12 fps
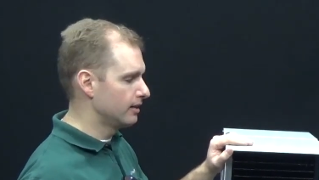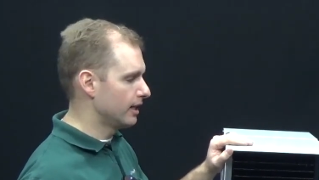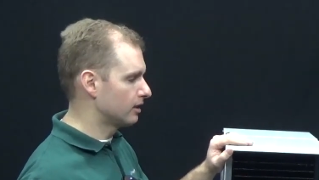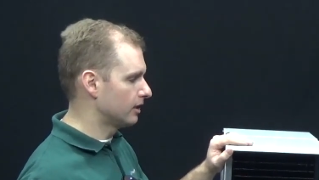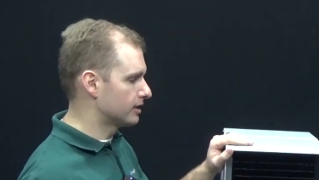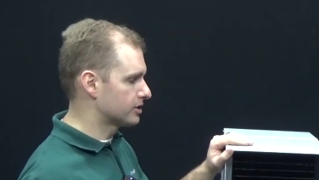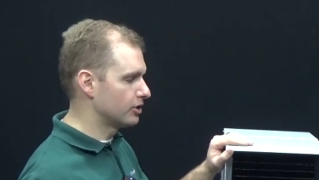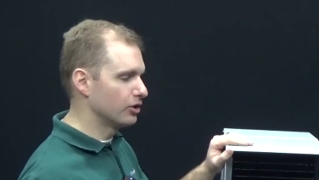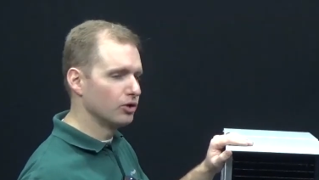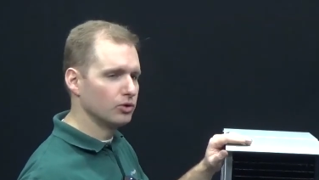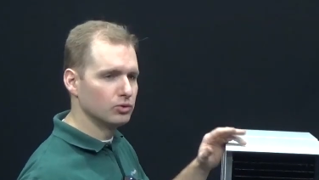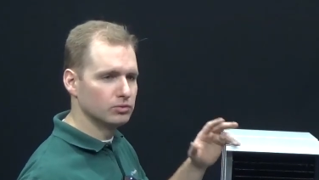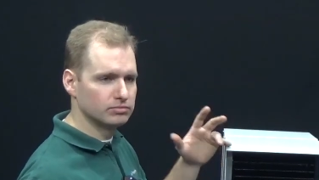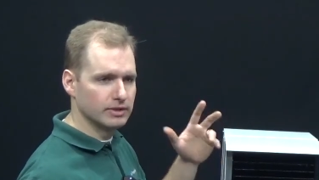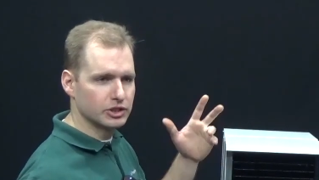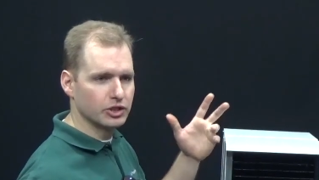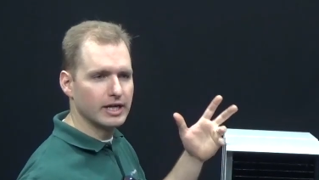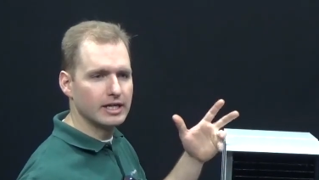That'll let us know,
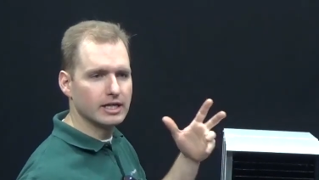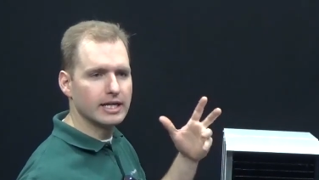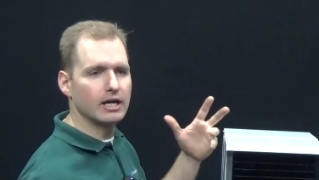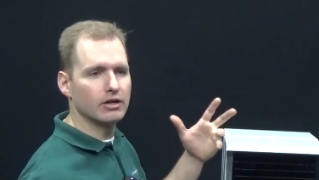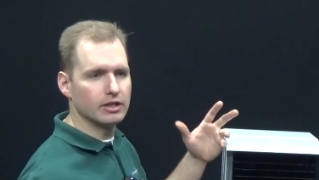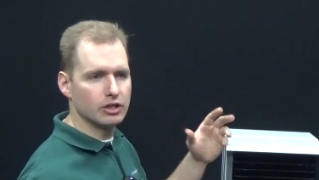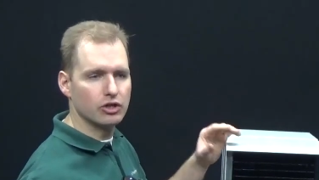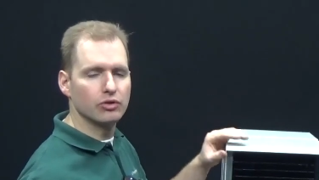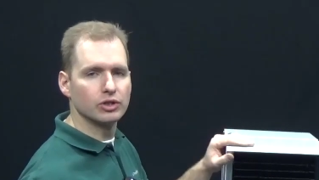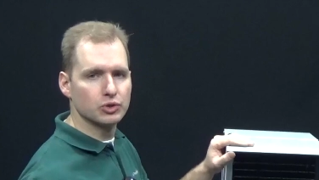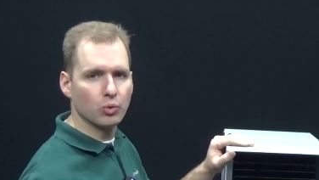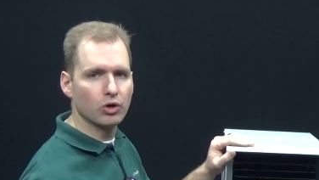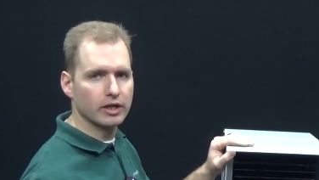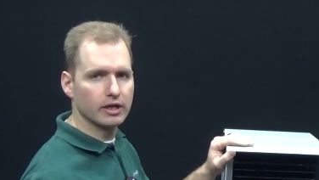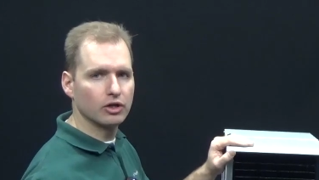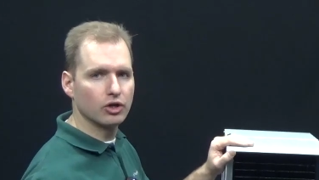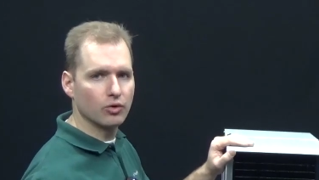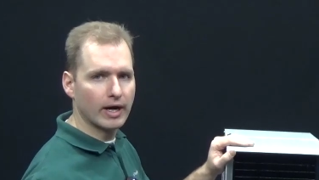that's a good indicator that the unit's
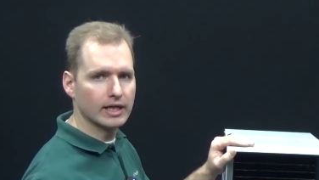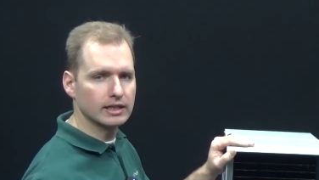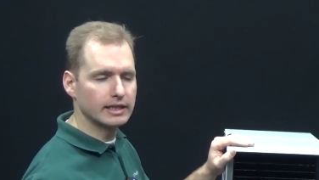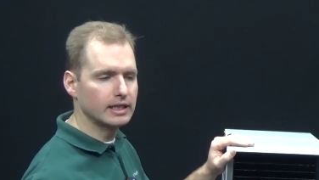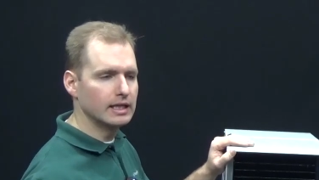working correctly.